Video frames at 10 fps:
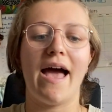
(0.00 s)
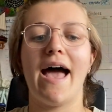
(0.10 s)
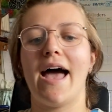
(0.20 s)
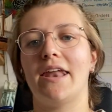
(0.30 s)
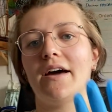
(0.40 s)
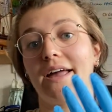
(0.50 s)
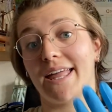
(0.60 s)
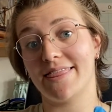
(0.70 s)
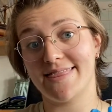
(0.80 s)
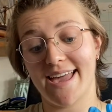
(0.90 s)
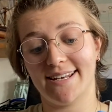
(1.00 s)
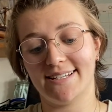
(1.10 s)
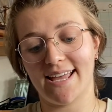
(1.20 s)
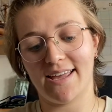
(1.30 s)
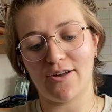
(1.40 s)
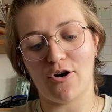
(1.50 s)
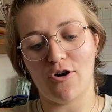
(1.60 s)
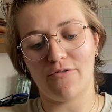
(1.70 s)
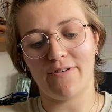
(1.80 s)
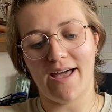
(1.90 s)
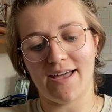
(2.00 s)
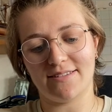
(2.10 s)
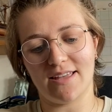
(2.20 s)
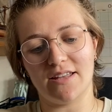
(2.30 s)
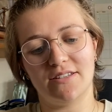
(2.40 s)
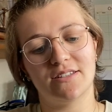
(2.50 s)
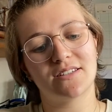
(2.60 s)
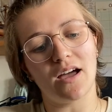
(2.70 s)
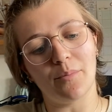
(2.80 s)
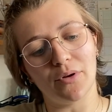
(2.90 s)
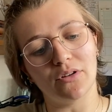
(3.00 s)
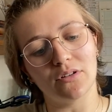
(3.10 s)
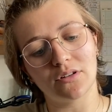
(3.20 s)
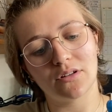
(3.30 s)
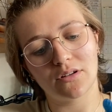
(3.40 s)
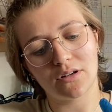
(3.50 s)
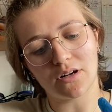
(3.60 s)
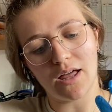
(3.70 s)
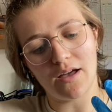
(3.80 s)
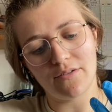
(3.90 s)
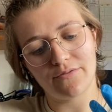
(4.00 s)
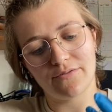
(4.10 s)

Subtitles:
and I can then take it off as a double glove.